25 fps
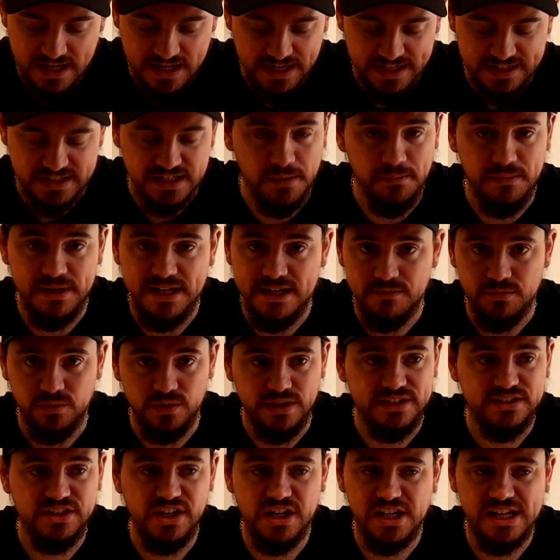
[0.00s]
It's unbelievable.
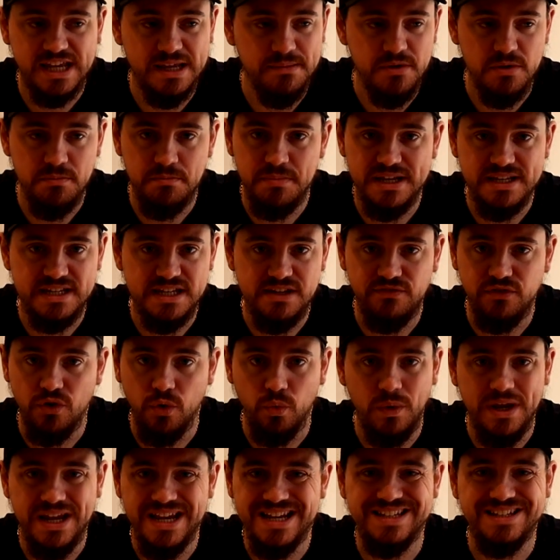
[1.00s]
This is gonna keep me busy for
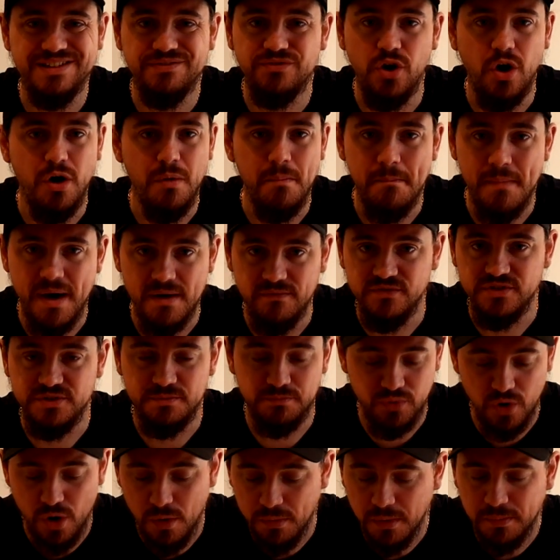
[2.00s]
weeks, if not months,
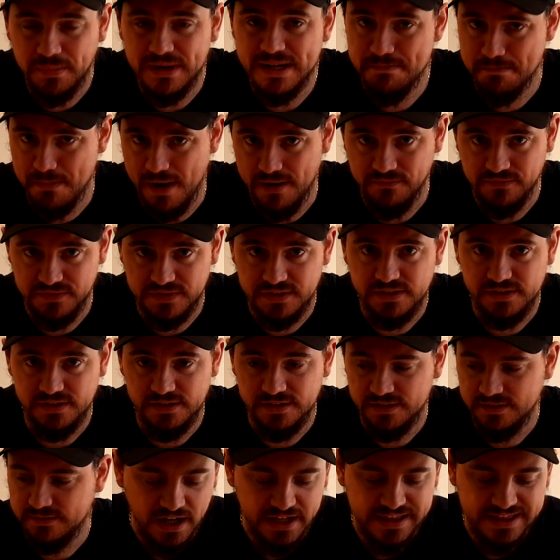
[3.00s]
probably months.
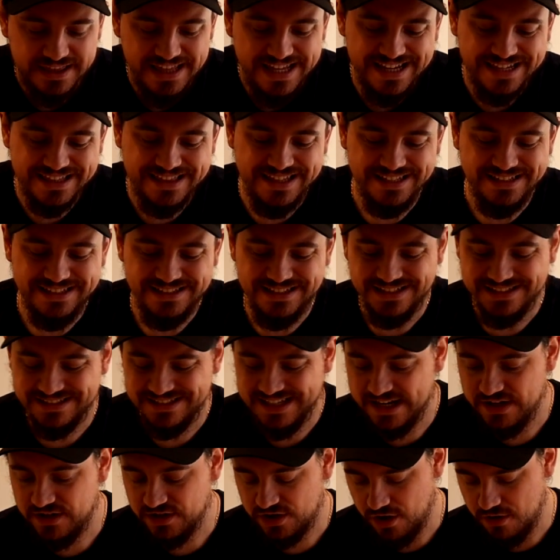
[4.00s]
I think this is a
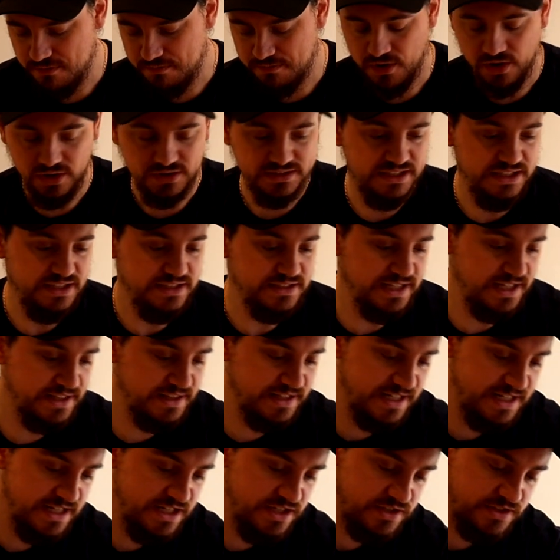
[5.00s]
Sendico box, he said,
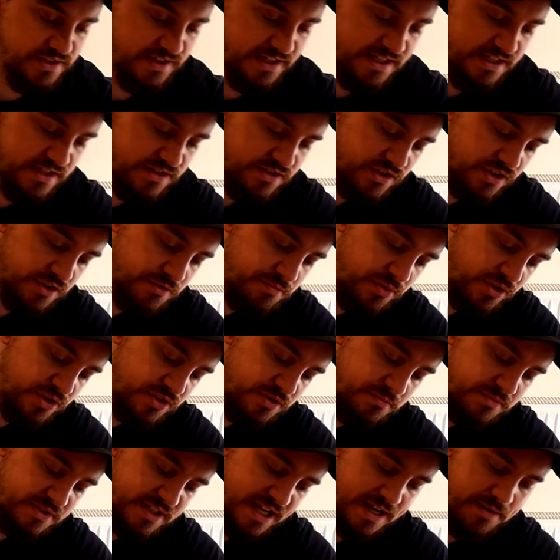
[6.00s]
that he's just put
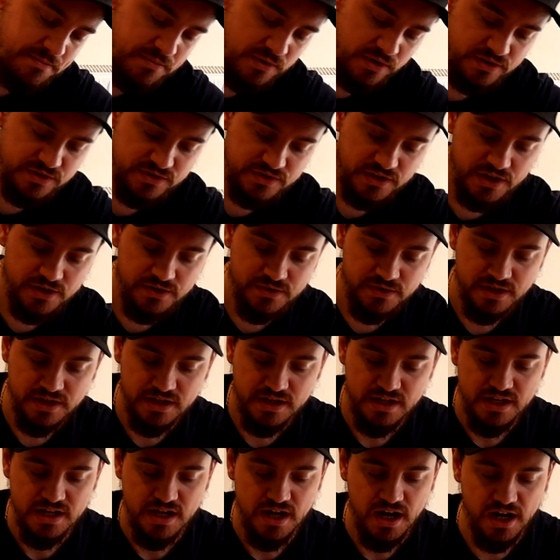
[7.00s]
some tape on, so
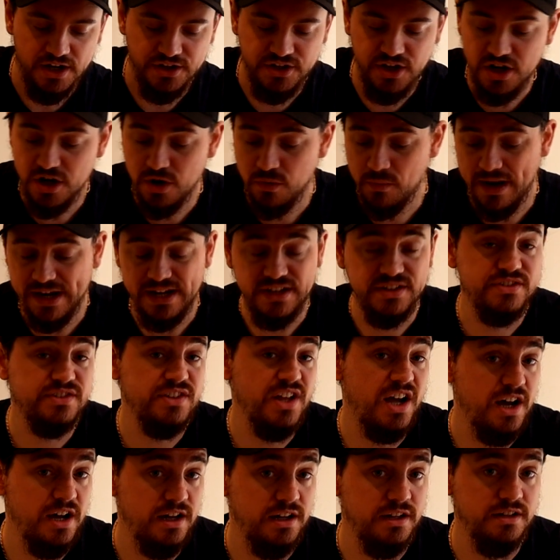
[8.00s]
I don't know where to
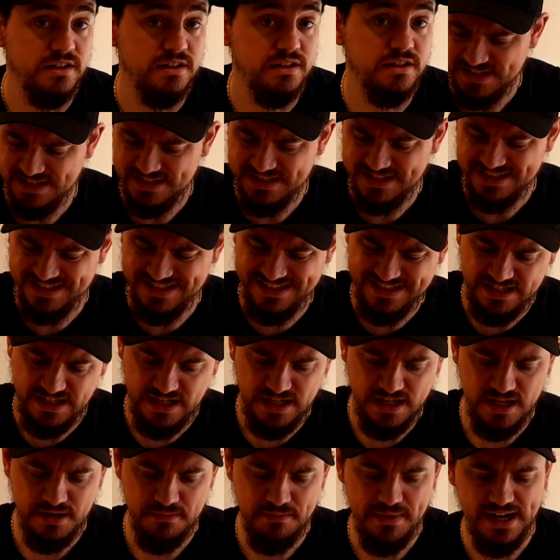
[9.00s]
start.
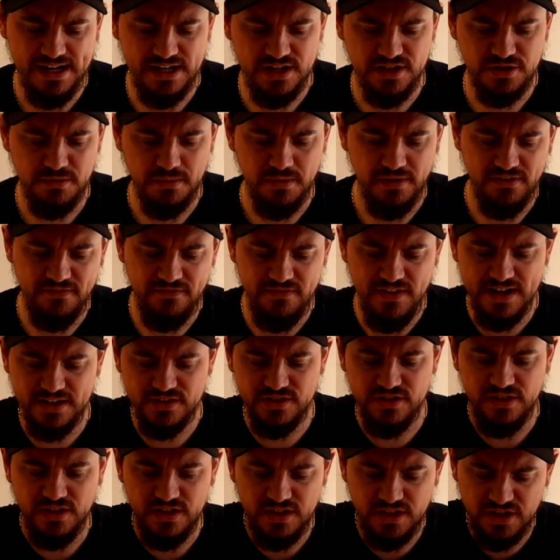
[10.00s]
Packaged to
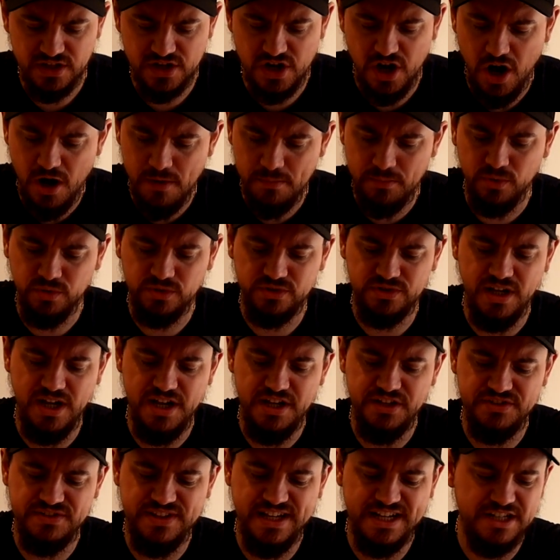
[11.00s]
perfection. The cardboard's like
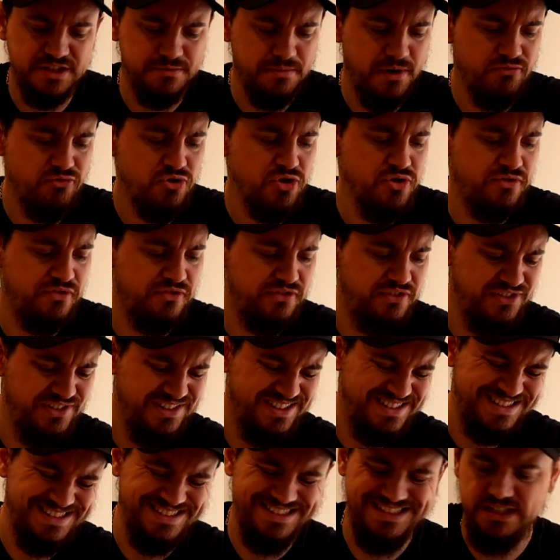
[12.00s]
as thick as my roof.
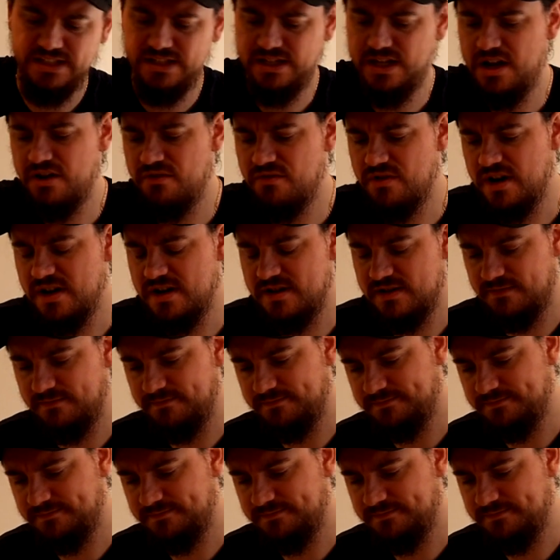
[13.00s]
All right,